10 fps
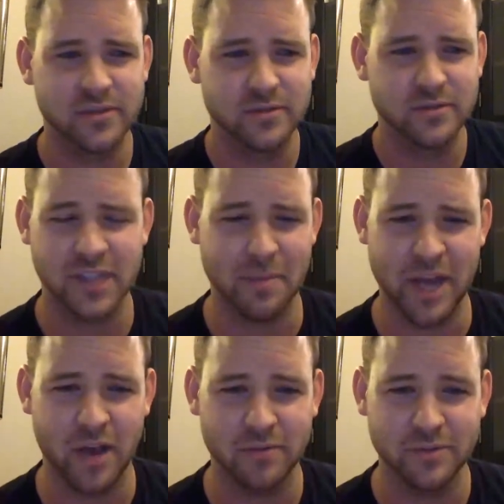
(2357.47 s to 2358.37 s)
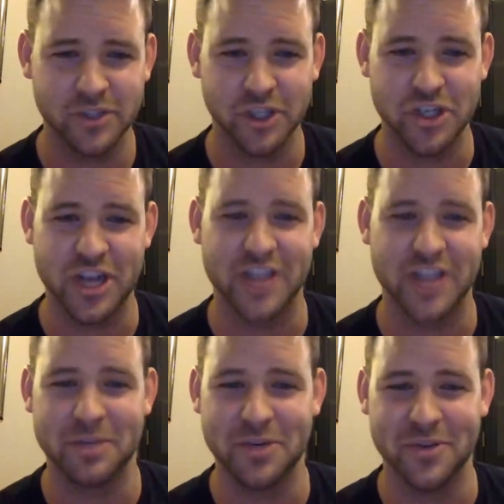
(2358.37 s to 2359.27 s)
just let me know. There's a good chance I'll be
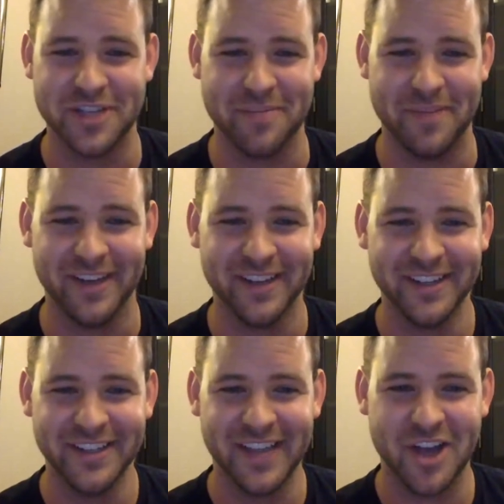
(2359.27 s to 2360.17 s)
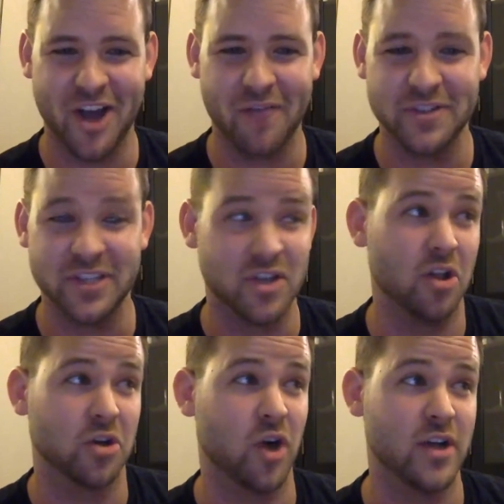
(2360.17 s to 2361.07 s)
doing something at conferences all
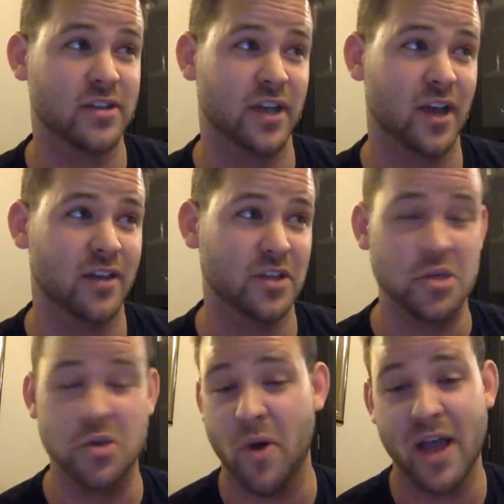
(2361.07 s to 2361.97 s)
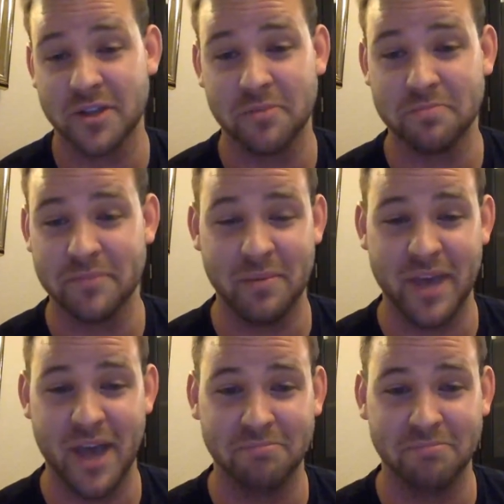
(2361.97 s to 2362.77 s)
across the U.S. So hit me up.